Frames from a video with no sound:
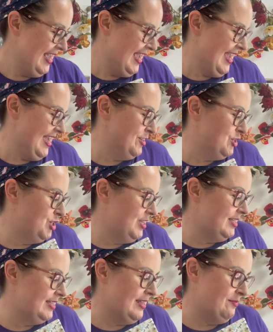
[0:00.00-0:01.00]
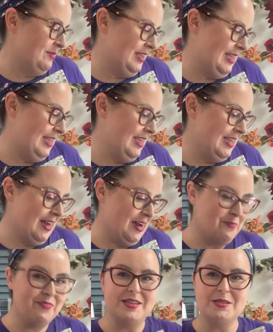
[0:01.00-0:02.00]
And she sent me
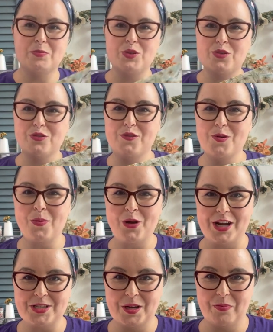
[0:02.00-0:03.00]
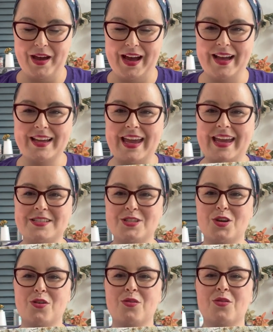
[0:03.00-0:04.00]
um, this beautiful project bag. And
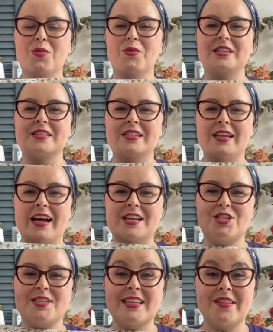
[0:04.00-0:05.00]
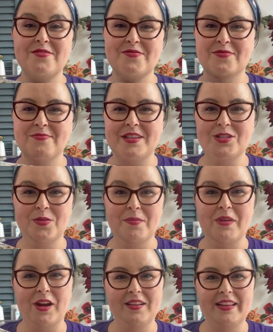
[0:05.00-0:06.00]
so we, uh, she said, do a
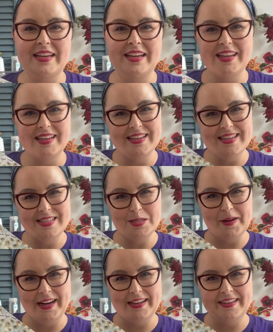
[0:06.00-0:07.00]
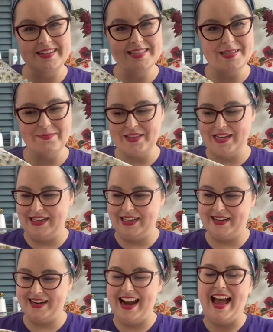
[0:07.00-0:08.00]
Maryland inspired something in
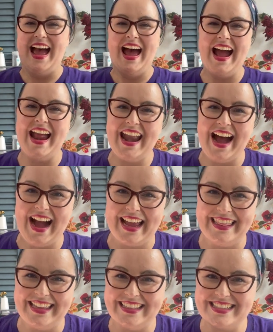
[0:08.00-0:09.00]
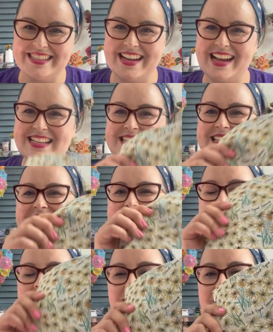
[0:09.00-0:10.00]
here. And I think that's an excellent
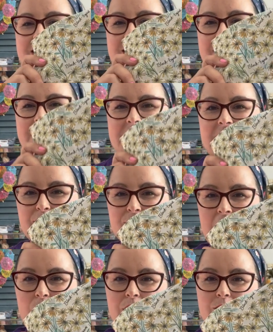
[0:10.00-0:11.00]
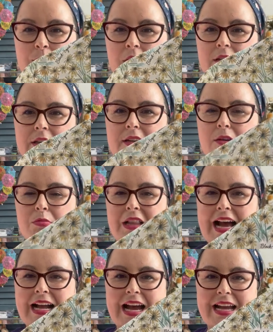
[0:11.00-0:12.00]
idea. This is the state flower of Maryland,
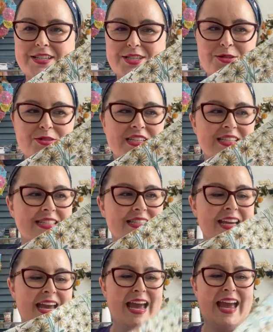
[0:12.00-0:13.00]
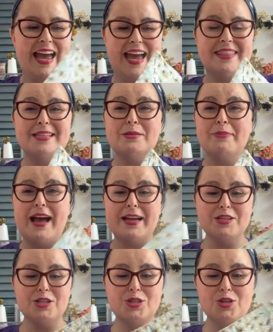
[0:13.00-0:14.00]
Black-Eyed Susans. And this bag
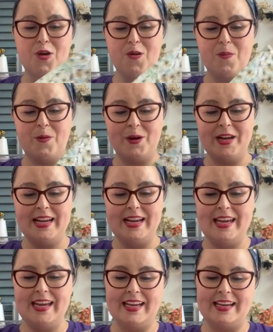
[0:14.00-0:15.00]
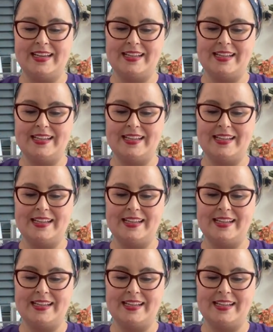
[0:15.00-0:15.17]
is so pretty.